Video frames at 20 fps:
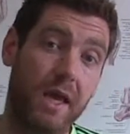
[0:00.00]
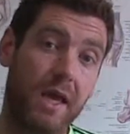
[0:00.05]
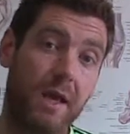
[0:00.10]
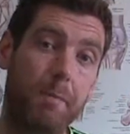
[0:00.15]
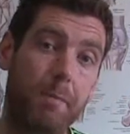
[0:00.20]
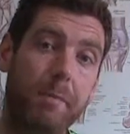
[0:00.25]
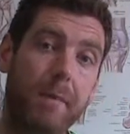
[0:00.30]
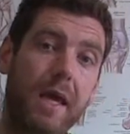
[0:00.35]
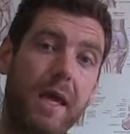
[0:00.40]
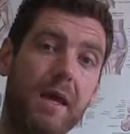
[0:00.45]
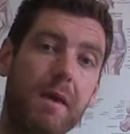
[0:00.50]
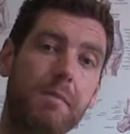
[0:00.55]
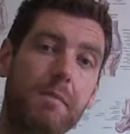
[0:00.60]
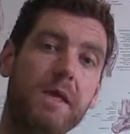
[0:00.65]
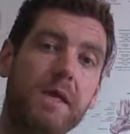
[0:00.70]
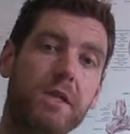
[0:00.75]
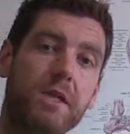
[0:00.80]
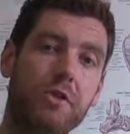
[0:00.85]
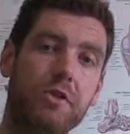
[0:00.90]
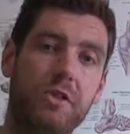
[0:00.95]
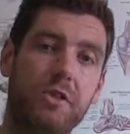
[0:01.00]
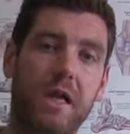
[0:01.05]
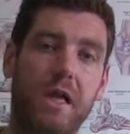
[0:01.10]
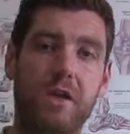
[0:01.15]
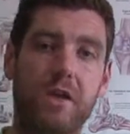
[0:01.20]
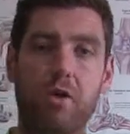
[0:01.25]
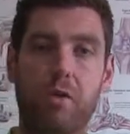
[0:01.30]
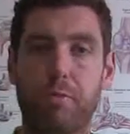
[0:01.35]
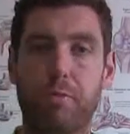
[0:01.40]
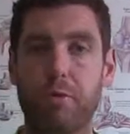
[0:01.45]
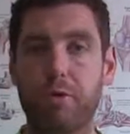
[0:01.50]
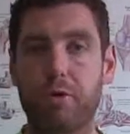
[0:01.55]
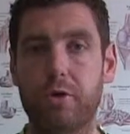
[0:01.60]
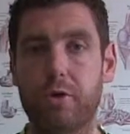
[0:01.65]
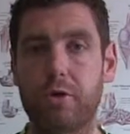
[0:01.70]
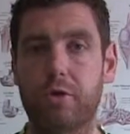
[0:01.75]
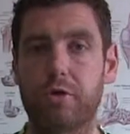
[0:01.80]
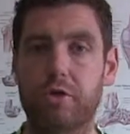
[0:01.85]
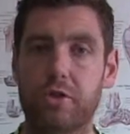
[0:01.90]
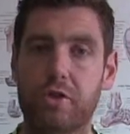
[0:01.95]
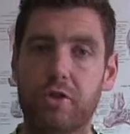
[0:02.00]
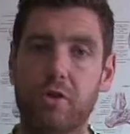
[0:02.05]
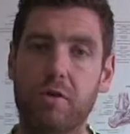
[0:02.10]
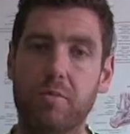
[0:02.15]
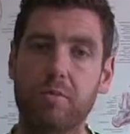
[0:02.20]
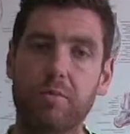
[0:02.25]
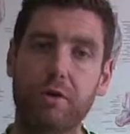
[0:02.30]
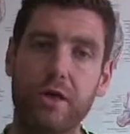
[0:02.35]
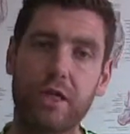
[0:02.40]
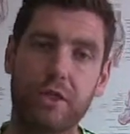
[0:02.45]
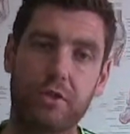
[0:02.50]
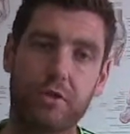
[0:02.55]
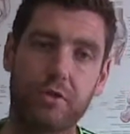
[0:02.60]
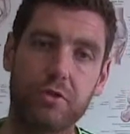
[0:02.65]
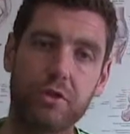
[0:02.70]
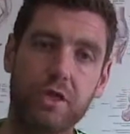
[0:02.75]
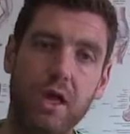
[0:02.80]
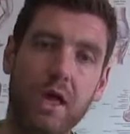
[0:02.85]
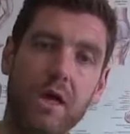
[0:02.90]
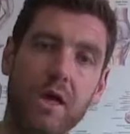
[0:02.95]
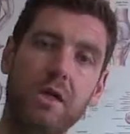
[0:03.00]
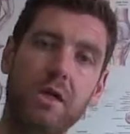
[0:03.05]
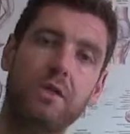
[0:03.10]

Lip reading: It may be just that you're putting it under certain pressures.